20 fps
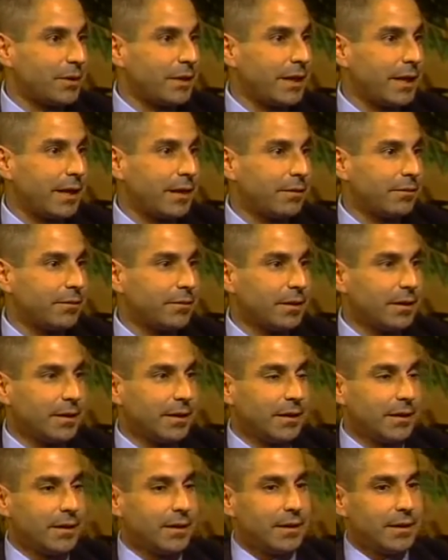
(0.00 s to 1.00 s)
We have
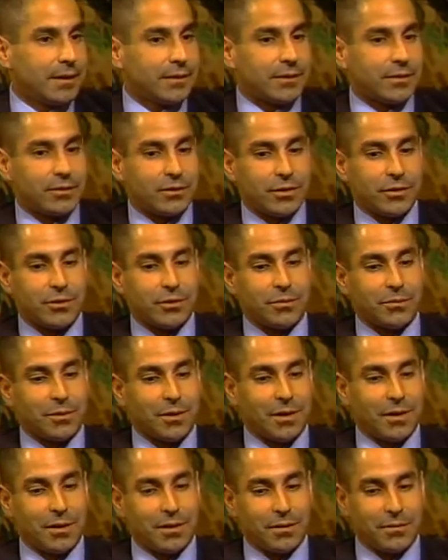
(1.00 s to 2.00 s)
this
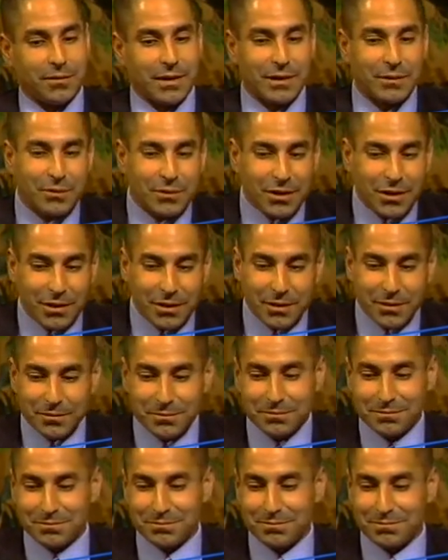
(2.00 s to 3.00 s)
issue of, I don't call it
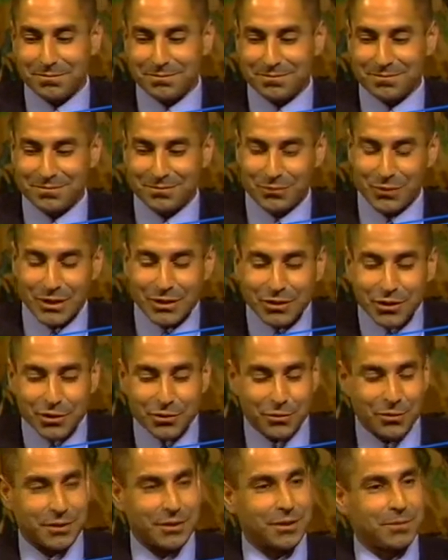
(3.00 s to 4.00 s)

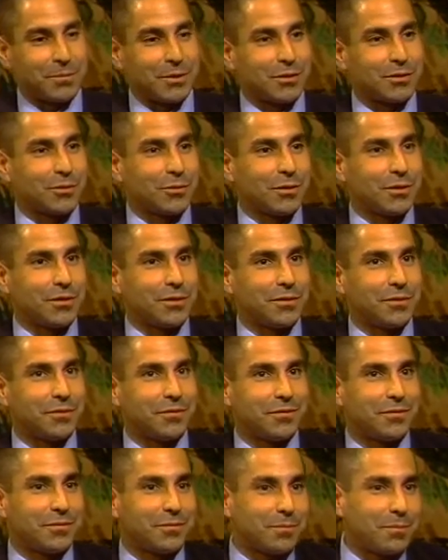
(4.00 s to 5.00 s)
redistricting, but sort
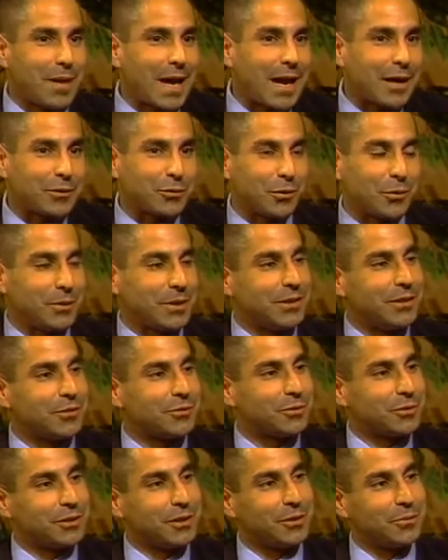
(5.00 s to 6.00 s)
of backdoor
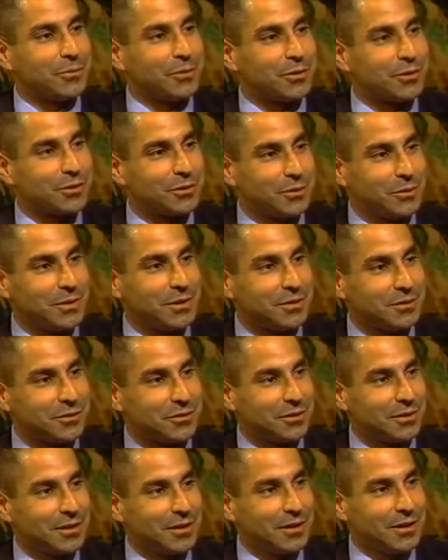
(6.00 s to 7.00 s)
redistricting, where
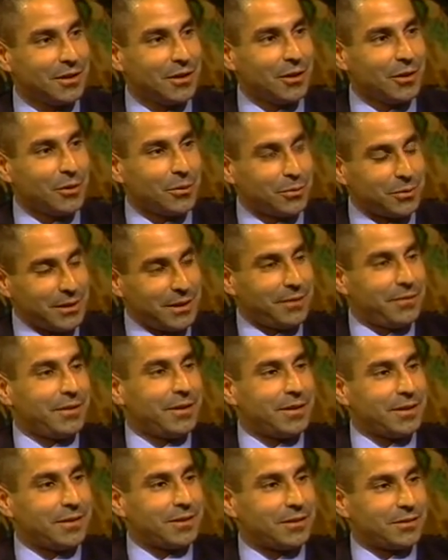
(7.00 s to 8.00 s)
students who live
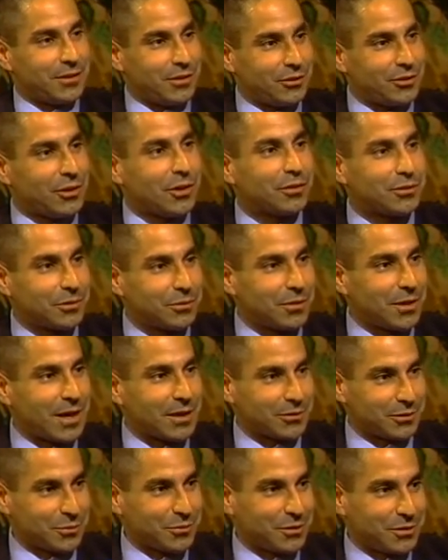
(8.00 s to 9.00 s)
in, let's say, Shelter
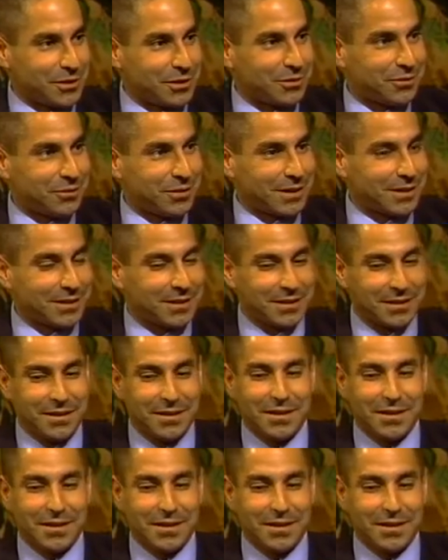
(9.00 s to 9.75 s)
Rock School District,